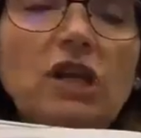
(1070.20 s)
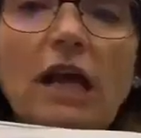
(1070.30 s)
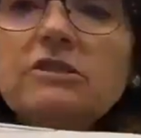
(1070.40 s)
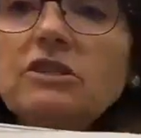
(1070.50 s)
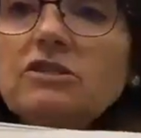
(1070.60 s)

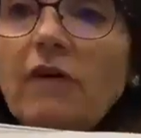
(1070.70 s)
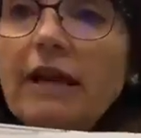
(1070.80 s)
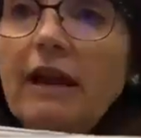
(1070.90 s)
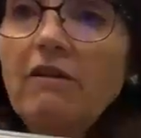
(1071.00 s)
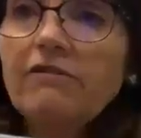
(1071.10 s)
challenges
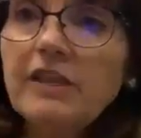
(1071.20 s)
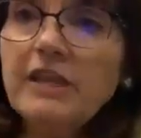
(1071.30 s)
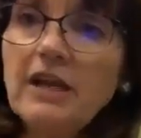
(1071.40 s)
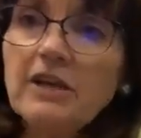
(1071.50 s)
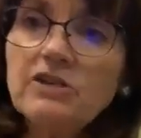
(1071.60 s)
right now for the
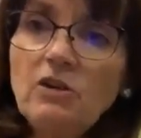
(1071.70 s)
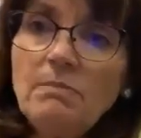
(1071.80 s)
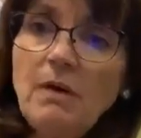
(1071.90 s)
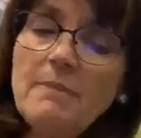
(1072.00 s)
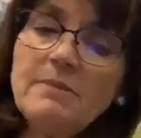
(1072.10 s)
young
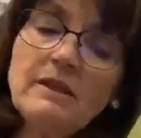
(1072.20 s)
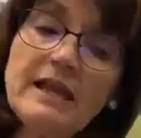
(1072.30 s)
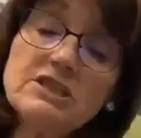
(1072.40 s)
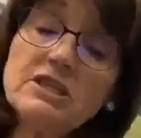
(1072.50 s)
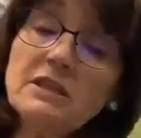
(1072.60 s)
adult
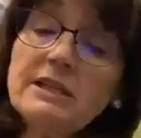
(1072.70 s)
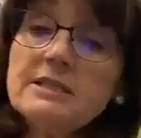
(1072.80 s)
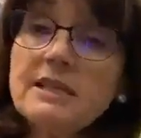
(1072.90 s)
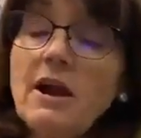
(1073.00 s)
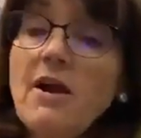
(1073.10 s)
population, at
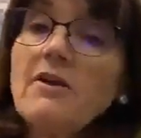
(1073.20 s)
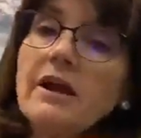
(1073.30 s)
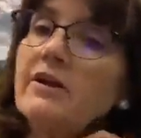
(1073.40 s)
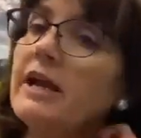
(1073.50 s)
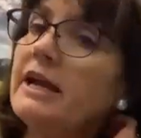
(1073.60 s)
least in our
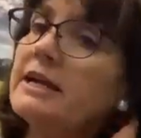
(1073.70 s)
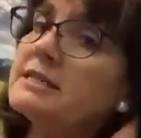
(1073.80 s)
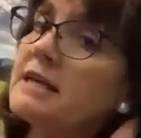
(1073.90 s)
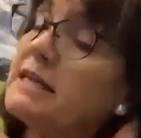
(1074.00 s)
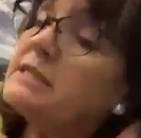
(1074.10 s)
area,
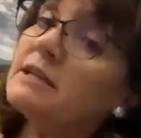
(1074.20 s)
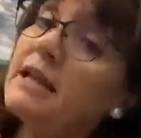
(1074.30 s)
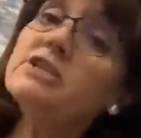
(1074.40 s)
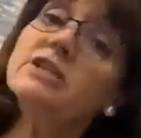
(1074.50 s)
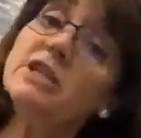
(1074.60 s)
is
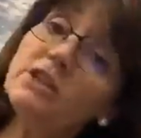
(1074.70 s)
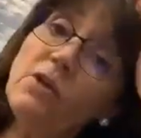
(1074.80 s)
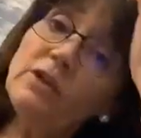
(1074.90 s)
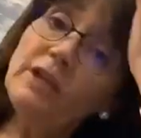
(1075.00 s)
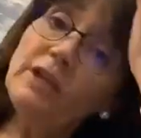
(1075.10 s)
isolation and
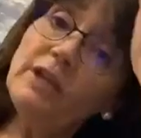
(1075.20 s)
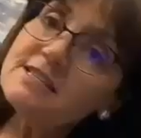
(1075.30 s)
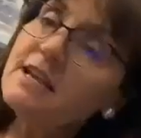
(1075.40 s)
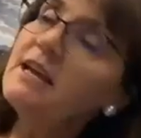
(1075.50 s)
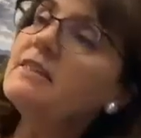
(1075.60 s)

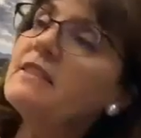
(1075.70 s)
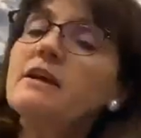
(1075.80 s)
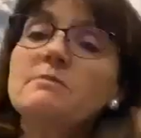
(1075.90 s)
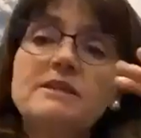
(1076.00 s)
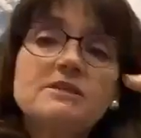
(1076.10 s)
loneliness. They
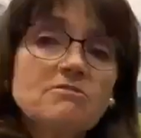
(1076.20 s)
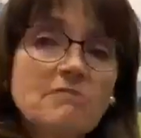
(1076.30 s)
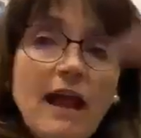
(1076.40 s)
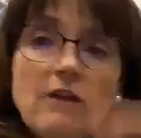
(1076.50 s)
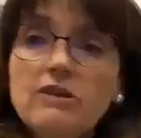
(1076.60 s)
can be
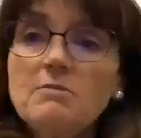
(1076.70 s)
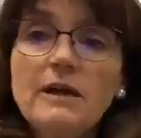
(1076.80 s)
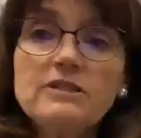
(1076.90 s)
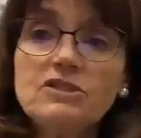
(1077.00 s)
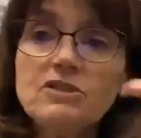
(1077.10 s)
surrounded
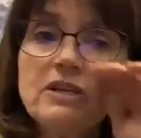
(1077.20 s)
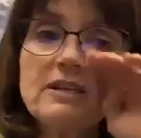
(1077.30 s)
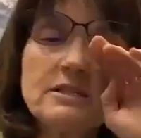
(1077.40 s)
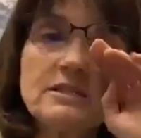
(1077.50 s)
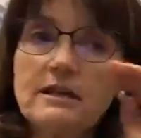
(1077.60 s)
by
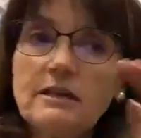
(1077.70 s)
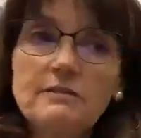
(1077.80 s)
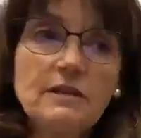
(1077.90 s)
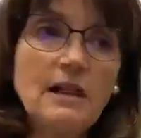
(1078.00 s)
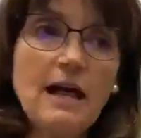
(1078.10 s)
students and
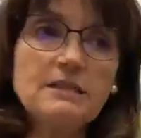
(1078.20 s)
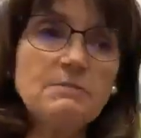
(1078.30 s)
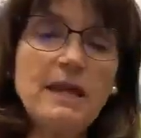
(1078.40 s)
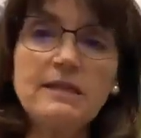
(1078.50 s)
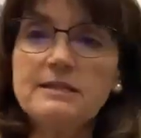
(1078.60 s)

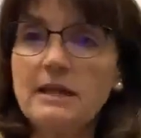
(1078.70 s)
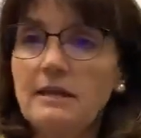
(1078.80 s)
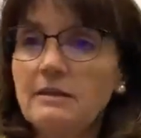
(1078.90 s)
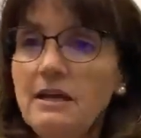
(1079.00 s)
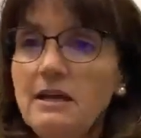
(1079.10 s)
classmates
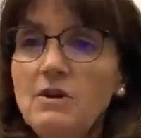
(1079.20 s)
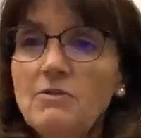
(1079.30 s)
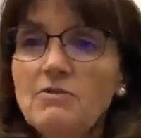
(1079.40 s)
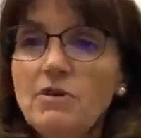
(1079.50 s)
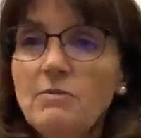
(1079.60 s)
and
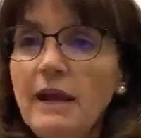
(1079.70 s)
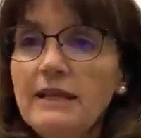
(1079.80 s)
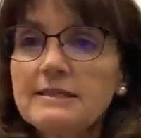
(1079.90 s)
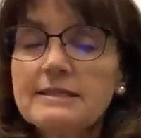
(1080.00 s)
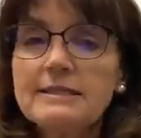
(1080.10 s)

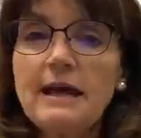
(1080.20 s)
roommates,